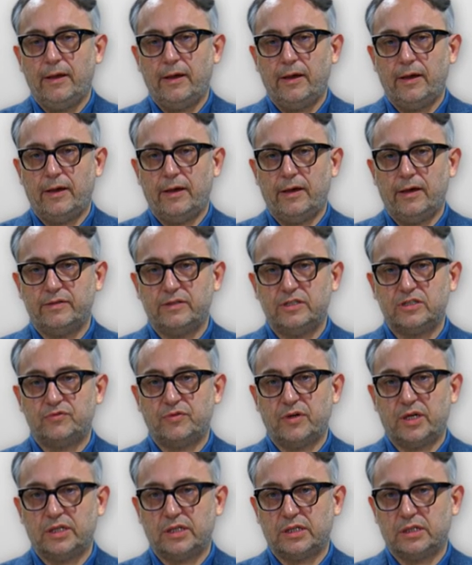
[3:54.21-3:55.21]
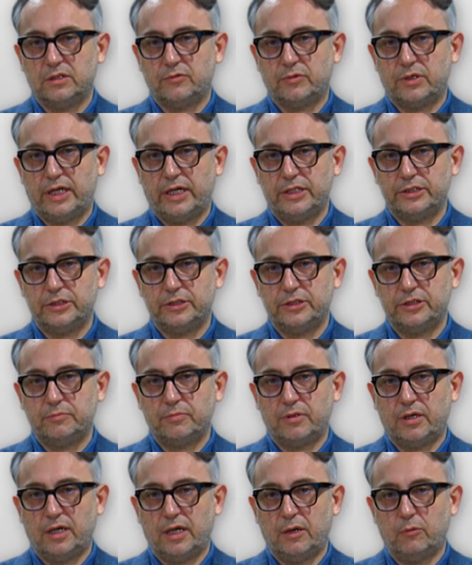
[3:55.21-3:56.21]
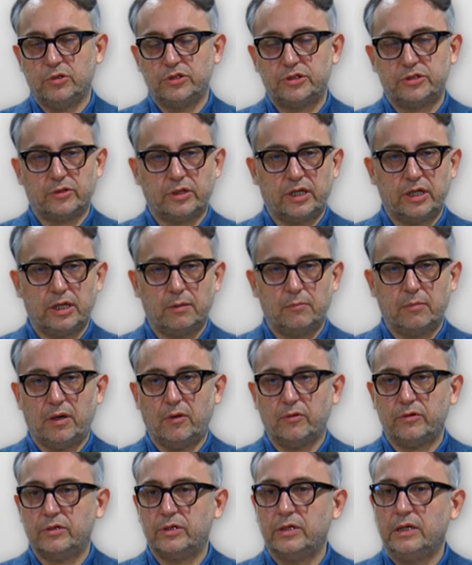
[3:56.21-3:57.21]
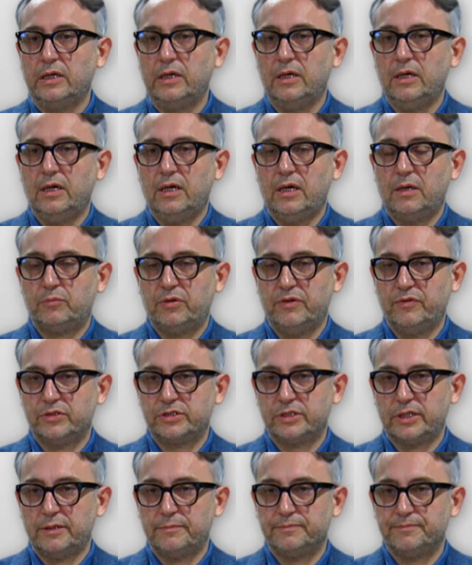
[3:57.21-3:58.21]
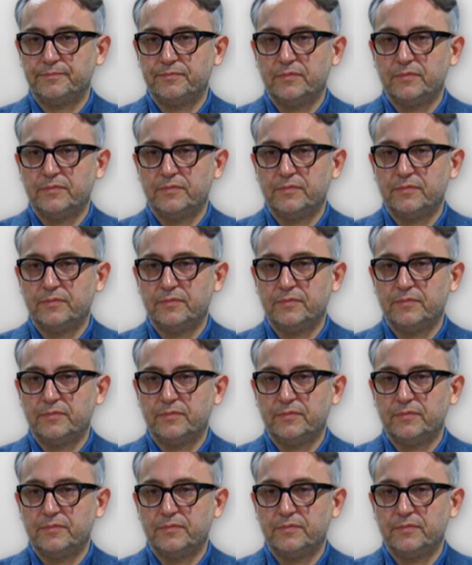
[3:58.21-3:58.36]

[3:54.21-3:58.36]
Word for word: uh, this vertical relationship I was talking about previously.